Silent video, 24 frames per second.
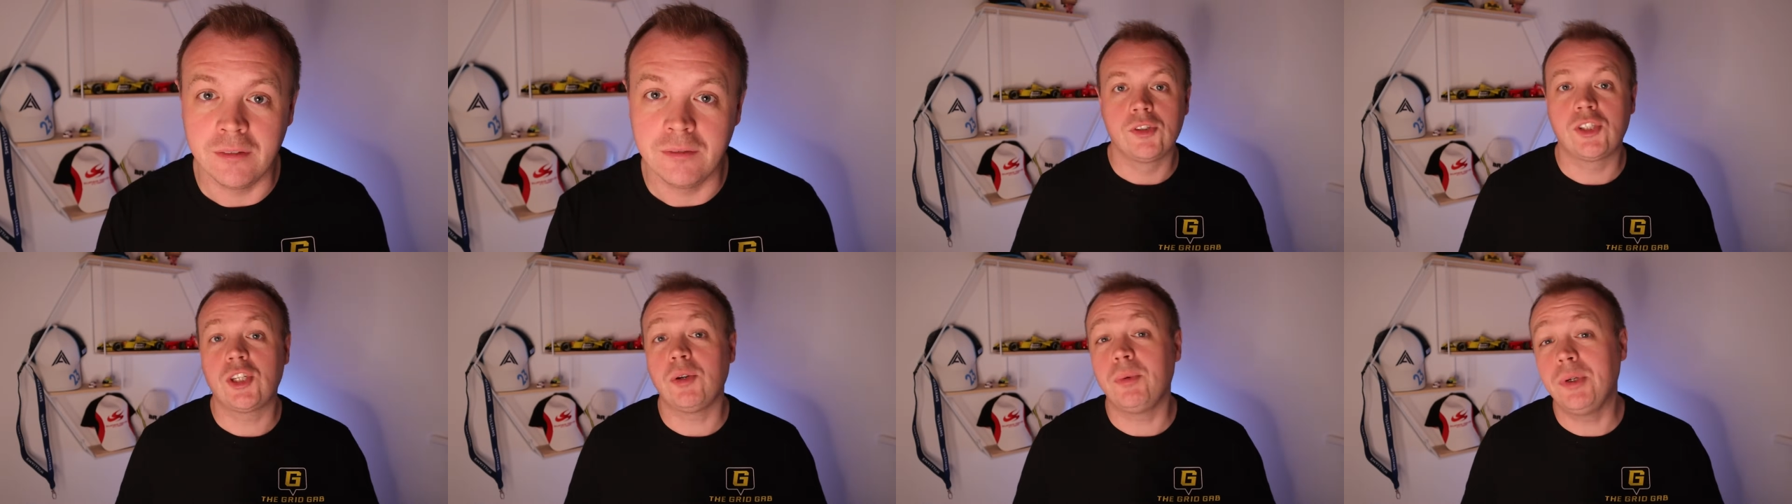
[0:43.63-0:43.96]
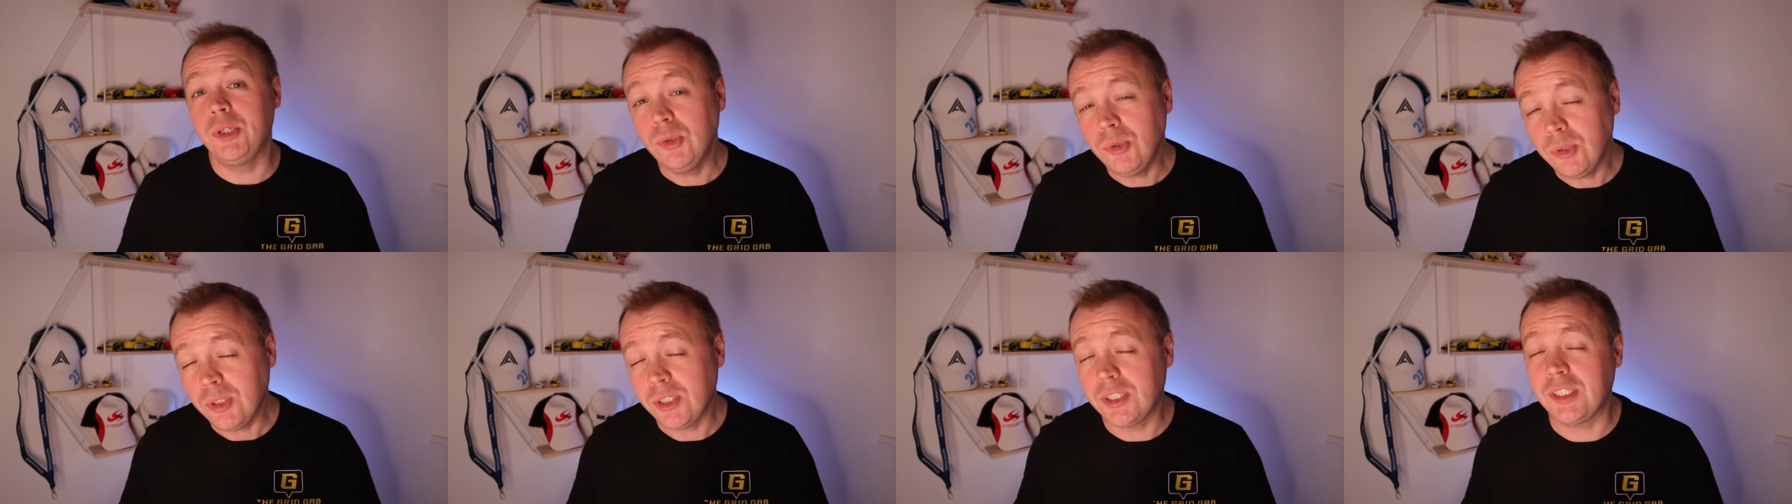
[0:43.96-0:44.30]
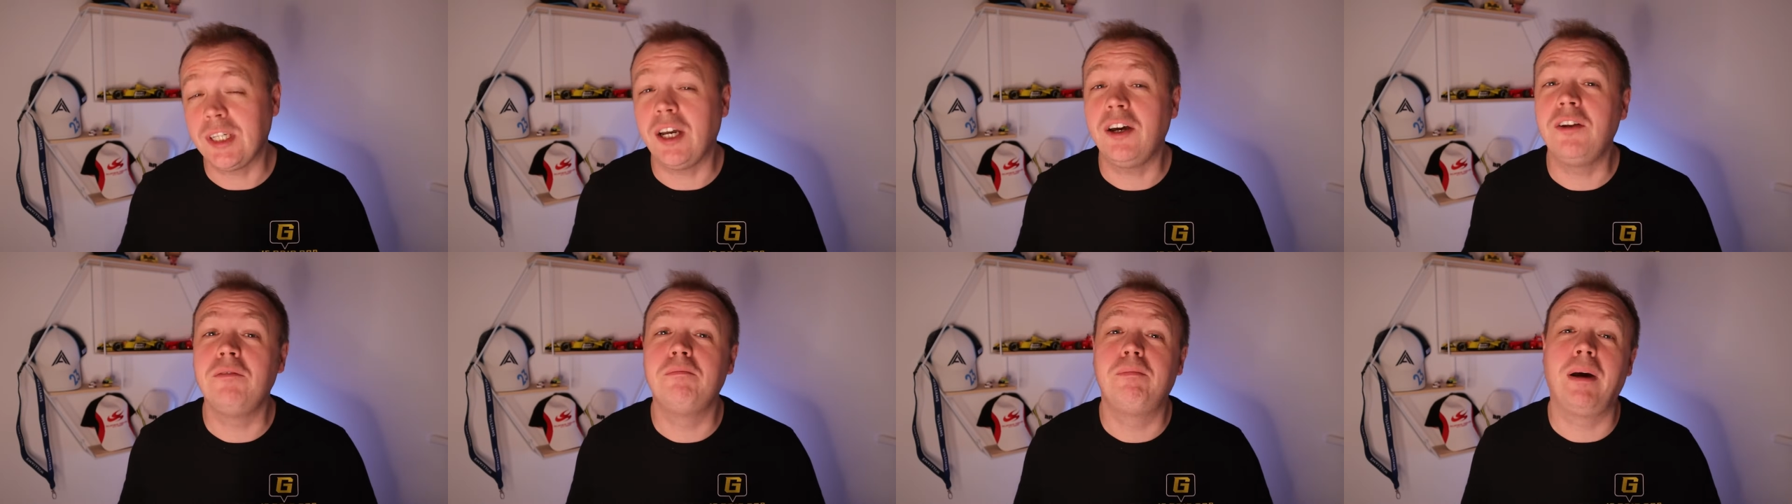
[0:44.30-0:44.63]
So in order
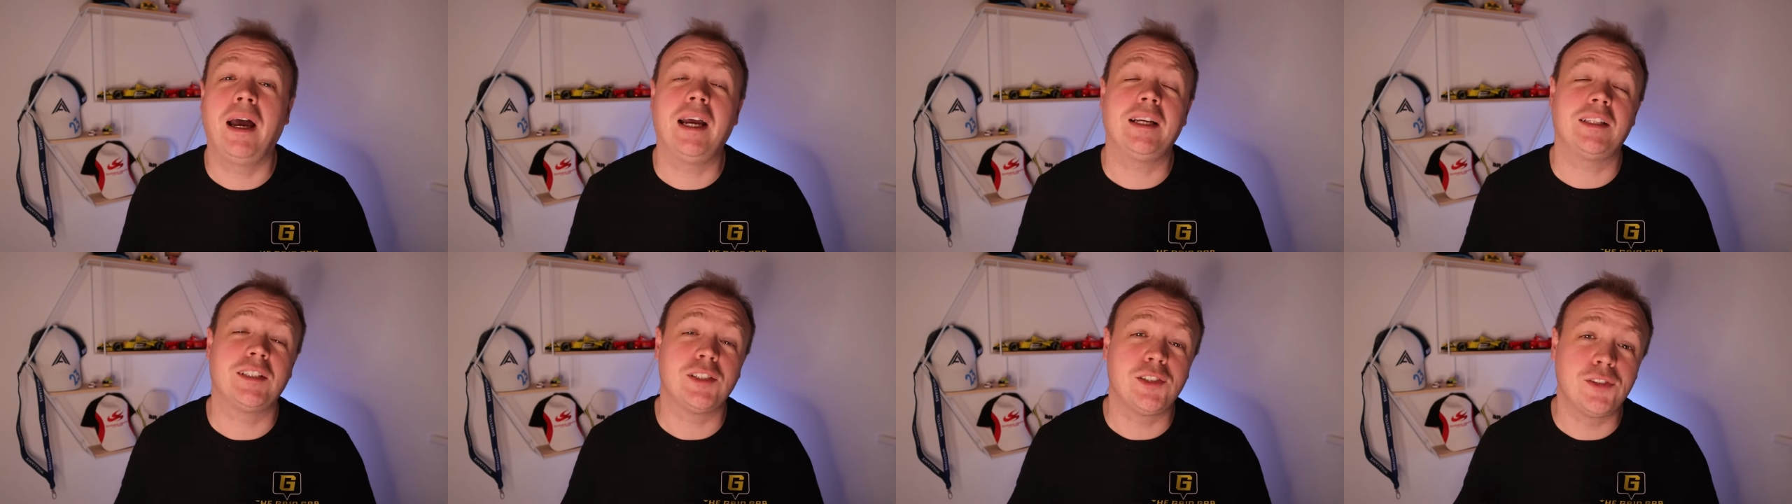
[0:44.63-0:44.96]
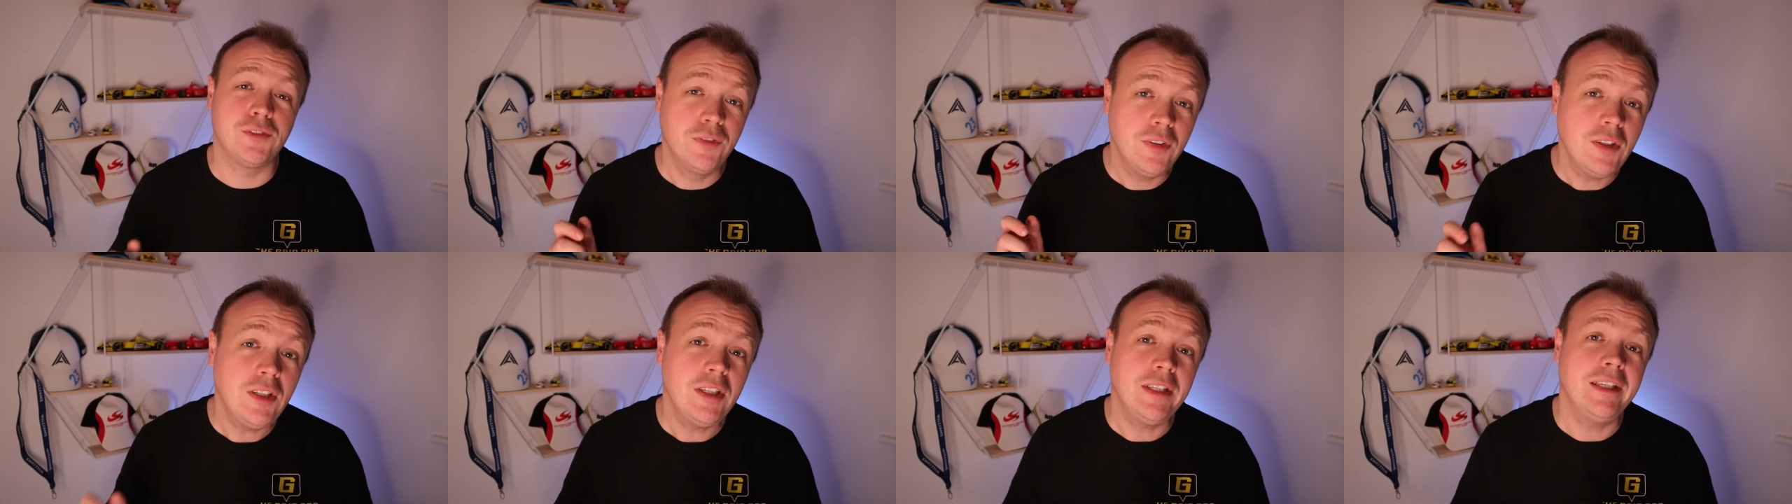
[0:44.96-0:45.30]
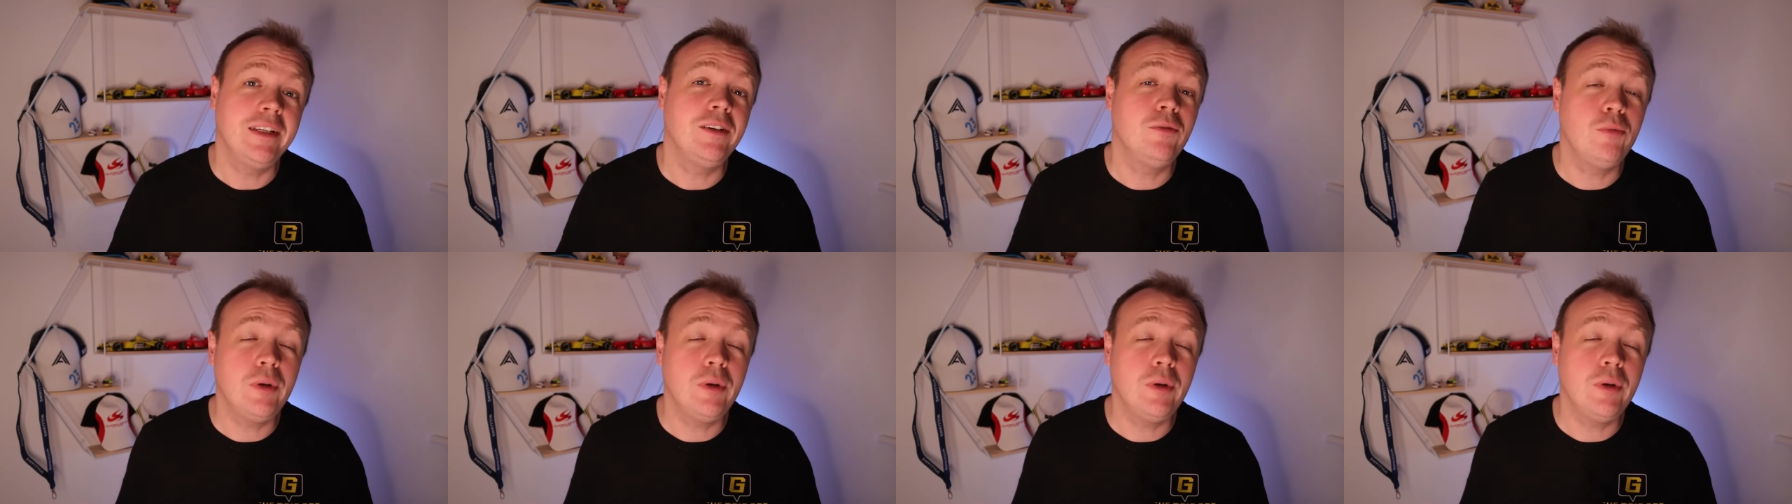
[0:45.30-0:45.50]
to unpack this fully,